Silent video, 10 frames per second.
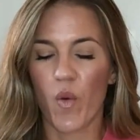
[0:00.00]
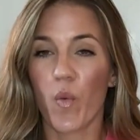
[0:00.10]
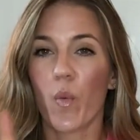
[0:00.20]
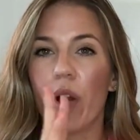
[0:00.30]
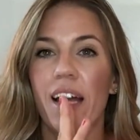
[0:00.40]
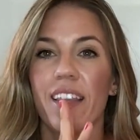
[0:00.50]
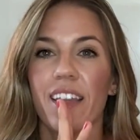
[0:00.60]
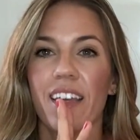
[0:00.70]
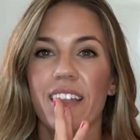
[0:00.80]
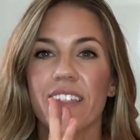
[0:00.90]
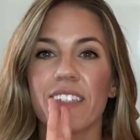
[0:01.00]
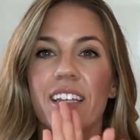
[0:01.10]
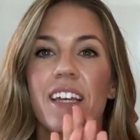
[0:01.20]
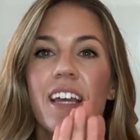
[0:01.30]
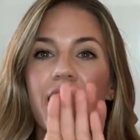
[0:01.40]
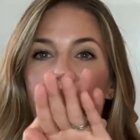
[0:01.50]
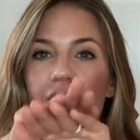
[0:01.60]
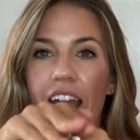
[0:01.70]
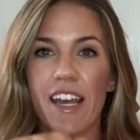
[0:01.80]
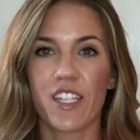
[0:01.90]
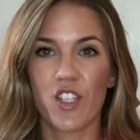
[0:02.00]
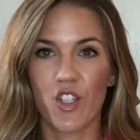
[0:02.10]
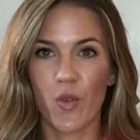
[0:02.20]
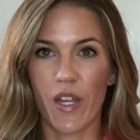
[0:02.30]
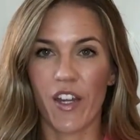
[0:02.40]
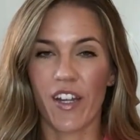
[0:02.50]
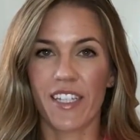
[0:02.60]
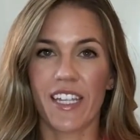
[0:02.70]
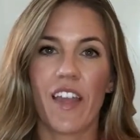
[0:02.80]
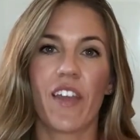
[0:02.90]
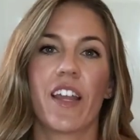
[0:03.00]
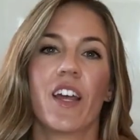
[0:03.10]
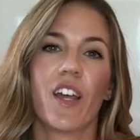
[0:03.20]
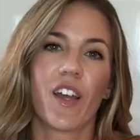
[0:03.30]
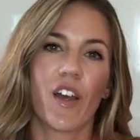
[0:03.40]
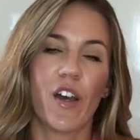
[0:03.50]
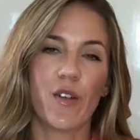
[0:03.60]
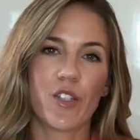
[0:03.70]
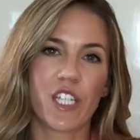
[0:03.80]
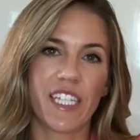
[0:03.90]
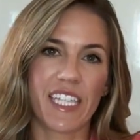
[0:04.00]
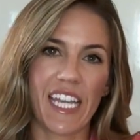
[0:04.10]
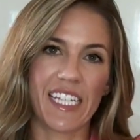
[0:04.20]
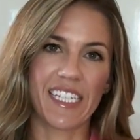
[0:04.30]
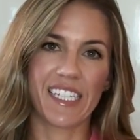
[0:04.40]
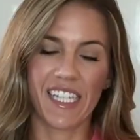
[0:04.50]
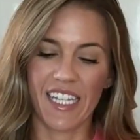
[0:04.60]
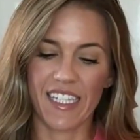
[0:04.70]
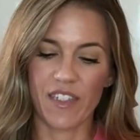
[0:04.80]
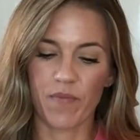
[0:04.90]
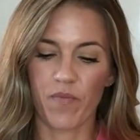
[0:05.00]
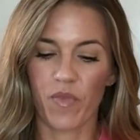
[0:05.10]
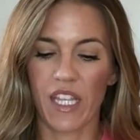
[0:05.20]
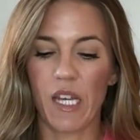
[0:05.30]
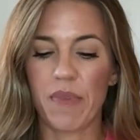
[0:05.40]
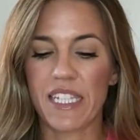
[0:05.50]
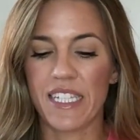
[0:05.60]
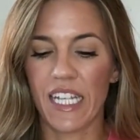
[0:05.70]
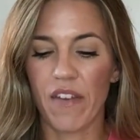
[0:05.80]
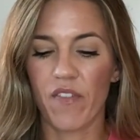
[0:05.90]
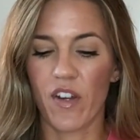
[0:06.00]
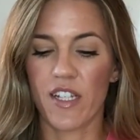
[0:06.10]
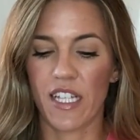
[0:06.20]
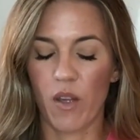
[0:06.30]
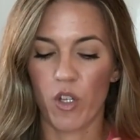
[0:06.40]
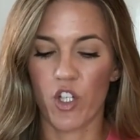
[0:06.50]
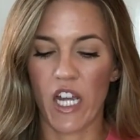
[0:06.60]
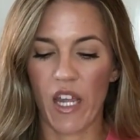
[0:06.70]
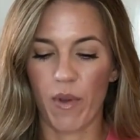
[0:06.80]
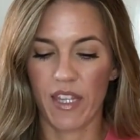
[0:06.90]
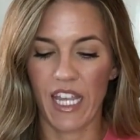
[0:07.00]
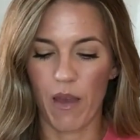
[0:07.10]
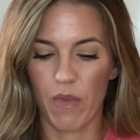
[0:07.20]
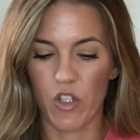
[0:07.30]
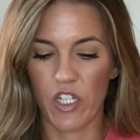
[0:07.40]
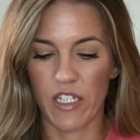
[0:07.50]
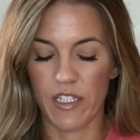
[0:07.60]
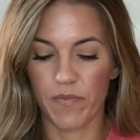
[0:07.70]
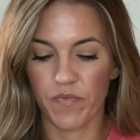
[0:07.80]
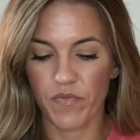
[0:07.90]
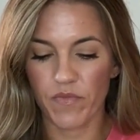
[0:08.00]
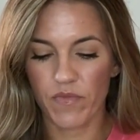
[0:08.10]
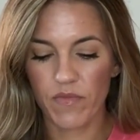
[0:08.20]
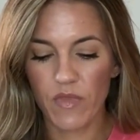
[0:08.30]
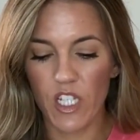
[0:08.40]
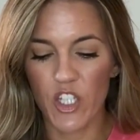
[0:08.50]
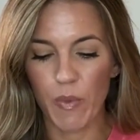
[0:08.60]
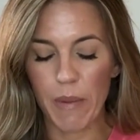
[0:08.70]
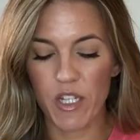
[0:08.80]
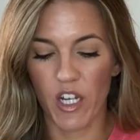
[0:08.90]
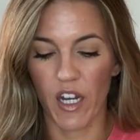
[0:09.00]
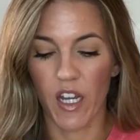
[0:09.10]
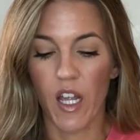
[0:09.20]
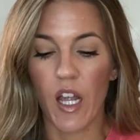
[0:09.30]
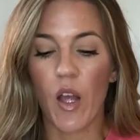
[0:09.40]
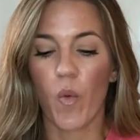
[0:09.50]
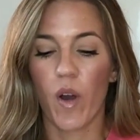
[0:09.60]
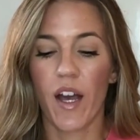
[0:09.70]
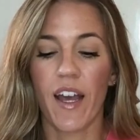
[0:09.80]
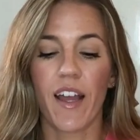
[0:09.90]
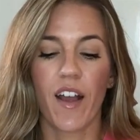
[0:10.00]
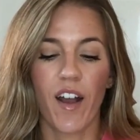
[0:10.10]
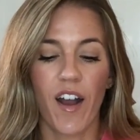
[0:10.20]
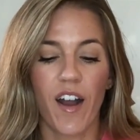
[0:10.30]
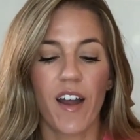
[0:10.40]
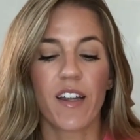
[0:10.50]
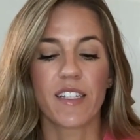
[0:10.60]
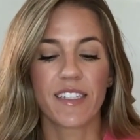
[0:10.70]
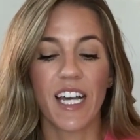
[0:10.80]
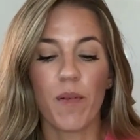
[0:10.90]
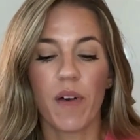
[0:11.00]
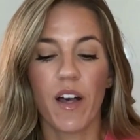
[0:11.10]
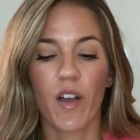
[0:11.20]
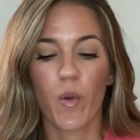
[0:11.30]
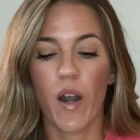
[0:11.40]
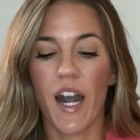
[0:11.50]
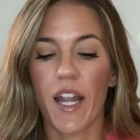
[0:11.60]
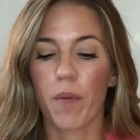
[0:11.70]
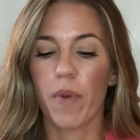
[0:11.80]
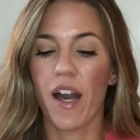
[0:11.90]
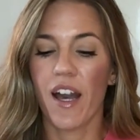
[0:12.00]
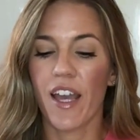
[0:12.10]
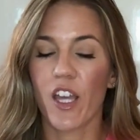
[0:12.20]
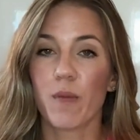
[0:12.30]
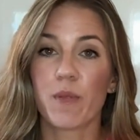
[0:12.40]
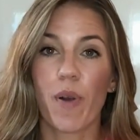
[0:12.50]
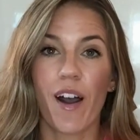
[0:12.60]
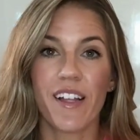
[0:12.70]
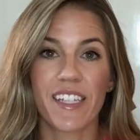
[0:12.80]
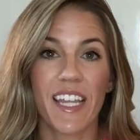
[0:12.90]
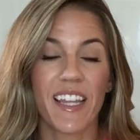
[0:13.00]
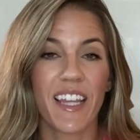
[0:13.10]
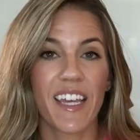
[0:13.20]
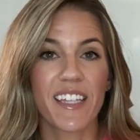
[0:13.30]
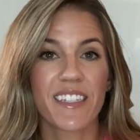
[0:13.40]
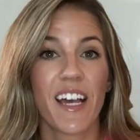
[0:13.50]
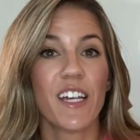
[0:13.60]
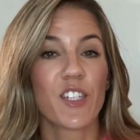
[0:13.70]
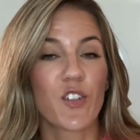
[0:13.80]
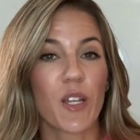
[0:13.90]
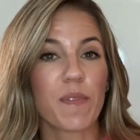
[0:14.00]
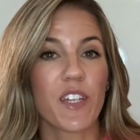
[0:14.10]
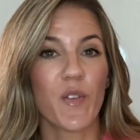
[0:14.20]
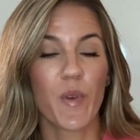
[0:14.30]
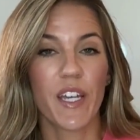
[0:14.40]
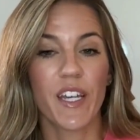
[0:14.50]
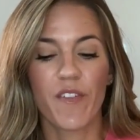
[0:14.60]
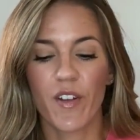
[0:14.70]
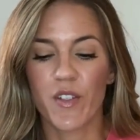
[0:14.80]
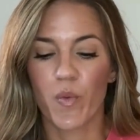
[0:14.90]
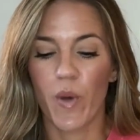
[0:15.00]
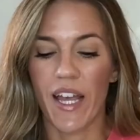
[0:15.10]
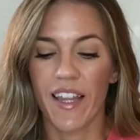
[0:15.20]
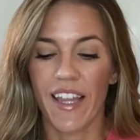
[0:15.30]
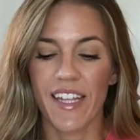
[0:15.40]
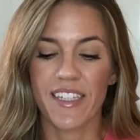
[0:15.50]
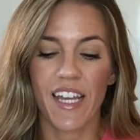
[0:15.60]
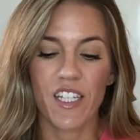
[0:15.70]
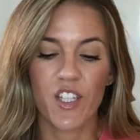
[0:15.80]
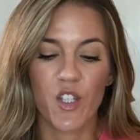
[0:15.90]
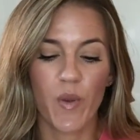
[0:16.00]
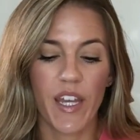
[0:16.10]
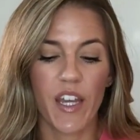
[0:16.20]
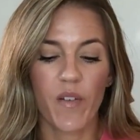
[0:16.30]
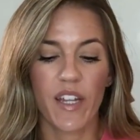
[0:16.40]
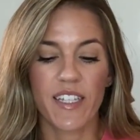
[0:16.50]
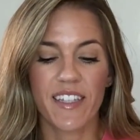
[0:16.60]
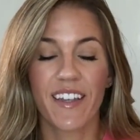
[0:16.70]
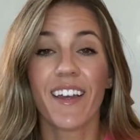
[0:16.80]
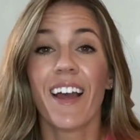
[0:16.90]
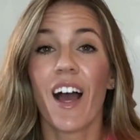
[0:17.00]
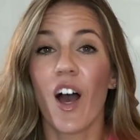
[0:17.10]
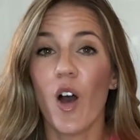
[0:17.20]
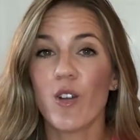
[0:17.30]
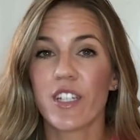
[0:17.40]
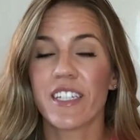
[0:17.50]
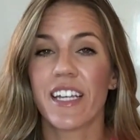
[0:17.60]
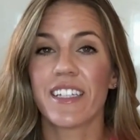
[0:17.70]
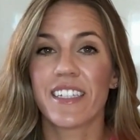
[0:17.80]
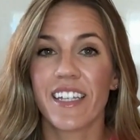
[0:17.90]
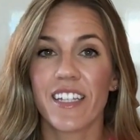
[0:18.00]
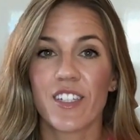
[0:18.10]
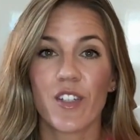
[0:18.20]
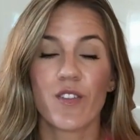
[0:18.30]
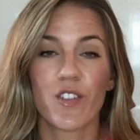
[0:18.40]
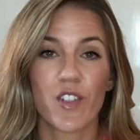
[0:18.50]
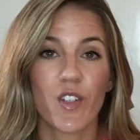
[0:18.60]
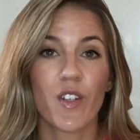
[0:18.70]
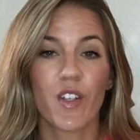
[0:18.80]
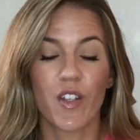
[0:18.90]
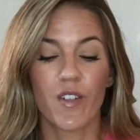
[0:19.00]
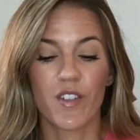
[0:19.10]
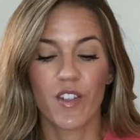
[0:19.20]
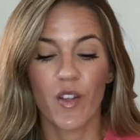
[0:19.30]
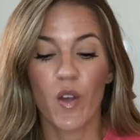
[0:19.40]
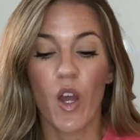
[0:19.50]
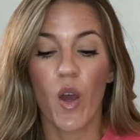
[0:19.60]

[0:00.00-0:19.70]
Wetlands, estuaries, and then oceans and seas. Let me sing it first and then we'll try it with the hand motions. So baby shark, what are some aquatic biomes, ponds and lakes, streams and rivers, wetlands, estuaries, oceans and seas, do do do do do do.